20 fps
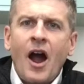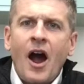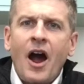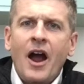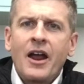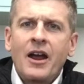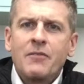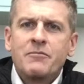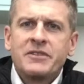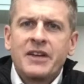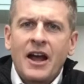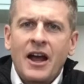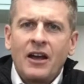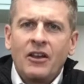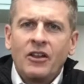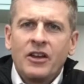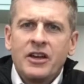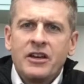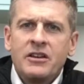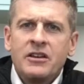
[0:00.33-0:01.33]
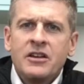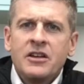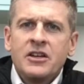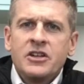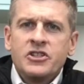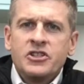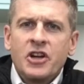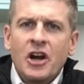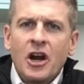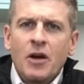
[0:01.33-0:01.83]
Hi, I'm Talley,
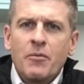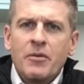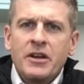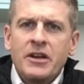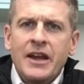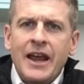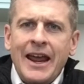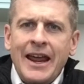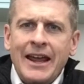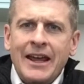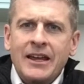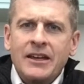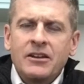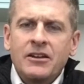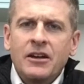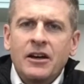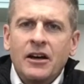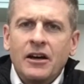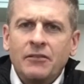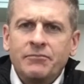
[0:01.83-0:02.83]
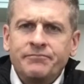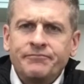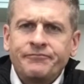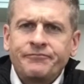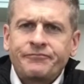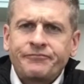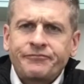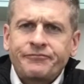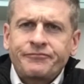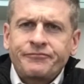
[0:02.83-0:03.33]
chairman and uh,
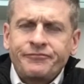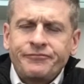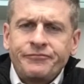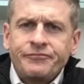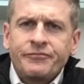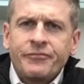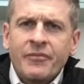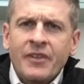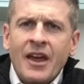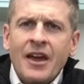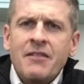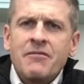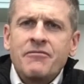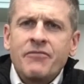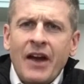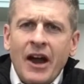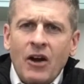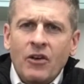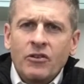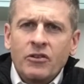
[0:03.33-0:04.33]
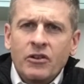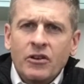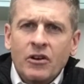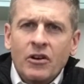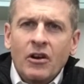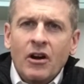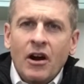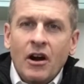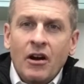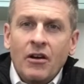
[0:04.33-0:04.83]

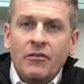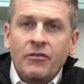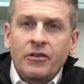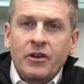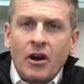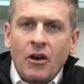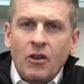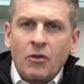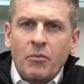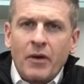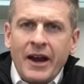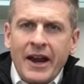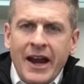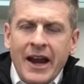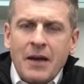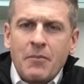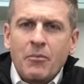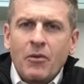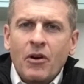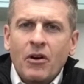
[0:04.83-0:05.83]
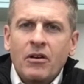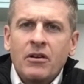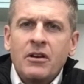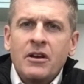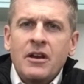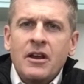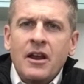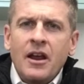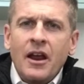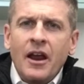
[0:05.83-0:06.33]
founder of Color by Amber.
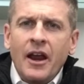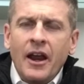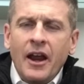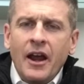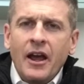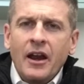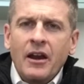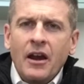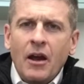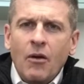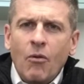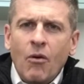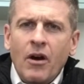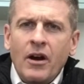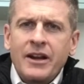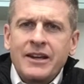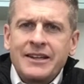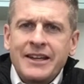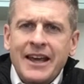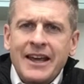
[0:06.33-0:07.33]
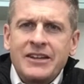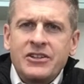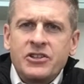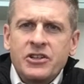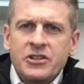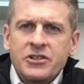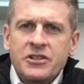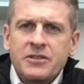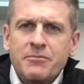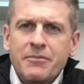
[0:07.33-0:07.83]
And I want to take
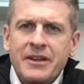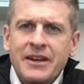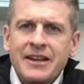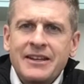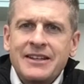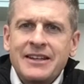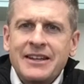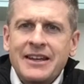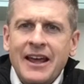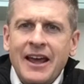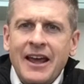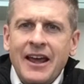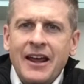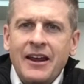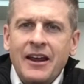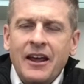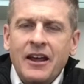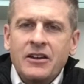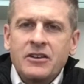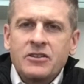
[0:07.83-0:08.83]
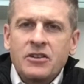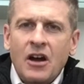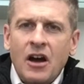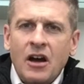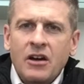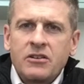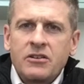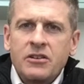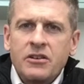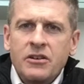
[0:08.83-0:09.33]
just a minute today and
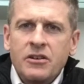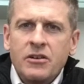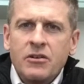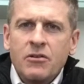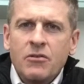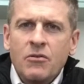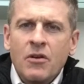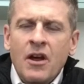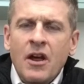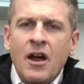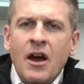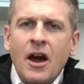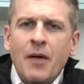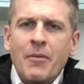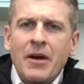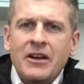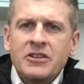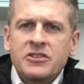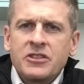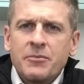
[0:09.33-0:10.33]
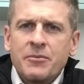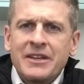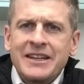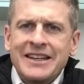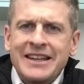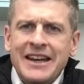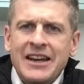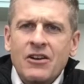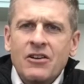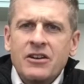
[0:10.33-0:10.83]
talk to you about
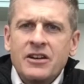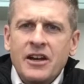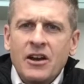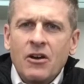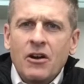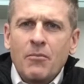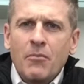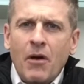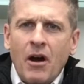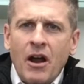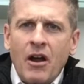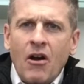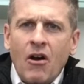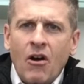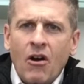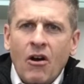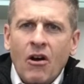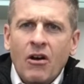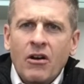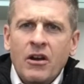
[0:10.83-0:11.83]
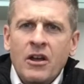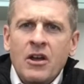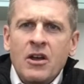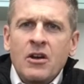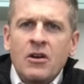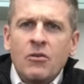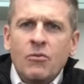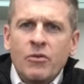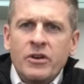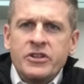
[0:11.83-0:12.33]
something near and dear to my heart,
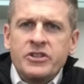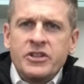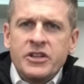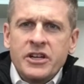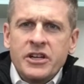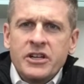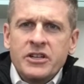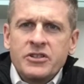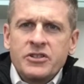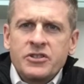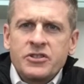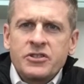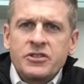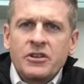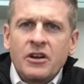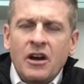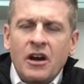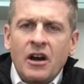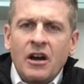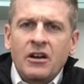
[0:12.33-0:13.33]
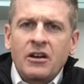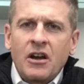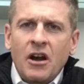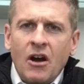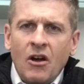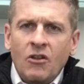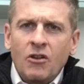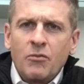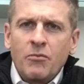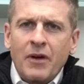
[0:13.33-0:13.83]
which is uh,
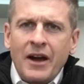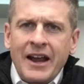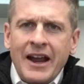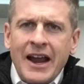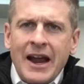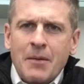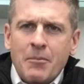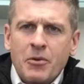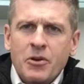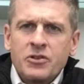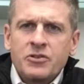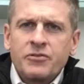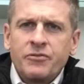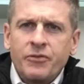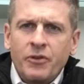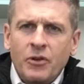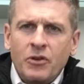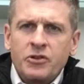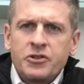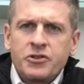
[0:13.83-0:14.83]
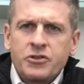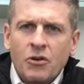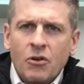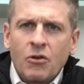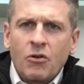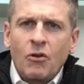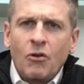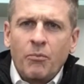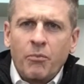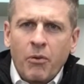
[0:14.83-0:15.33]
Color by Amber's Full
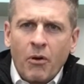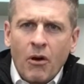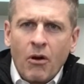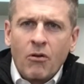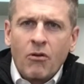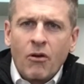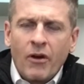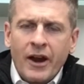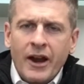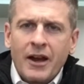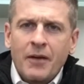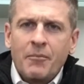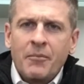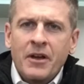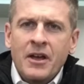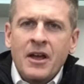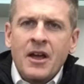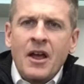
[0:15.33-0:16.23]
Circle program.